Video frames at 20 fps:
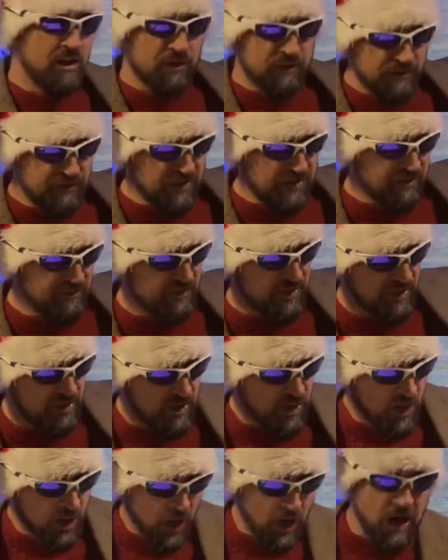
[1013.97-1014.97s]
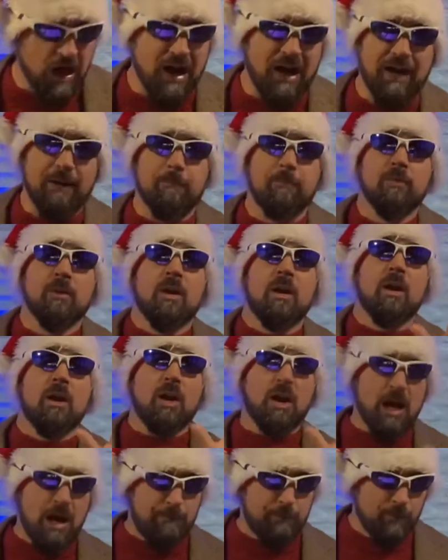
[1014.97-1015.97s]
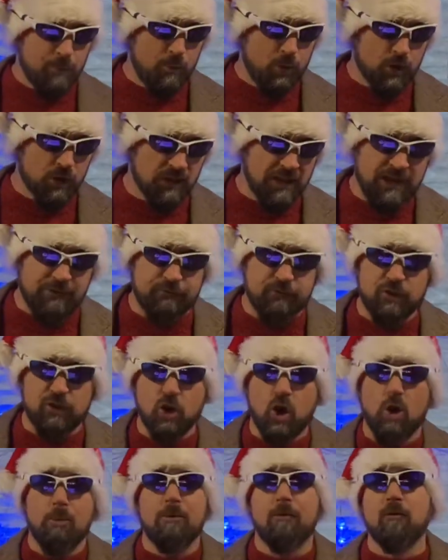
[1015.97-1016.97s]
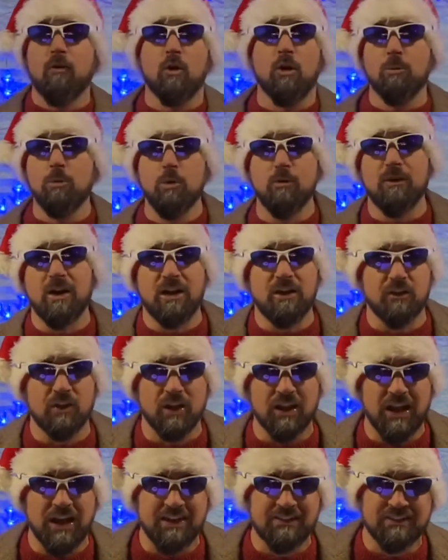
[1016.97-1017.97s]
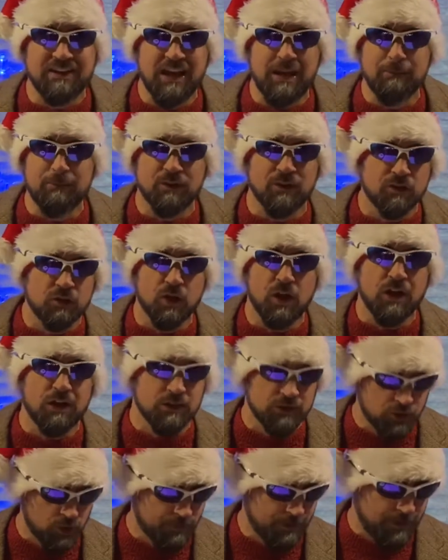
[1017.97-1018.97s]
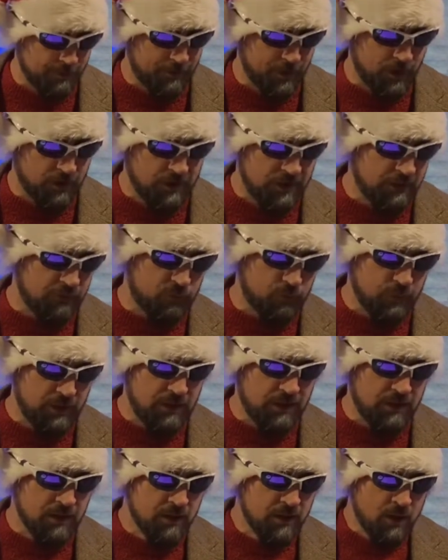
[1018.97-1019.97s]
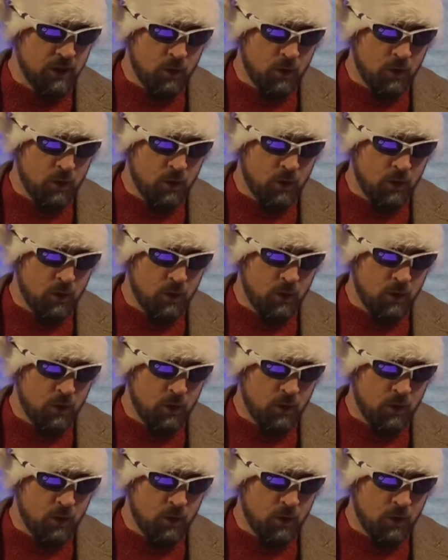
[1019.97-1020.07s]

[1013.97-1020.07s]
season. All right, couple more left to go before we move on to the last games and talk a little bit about next week.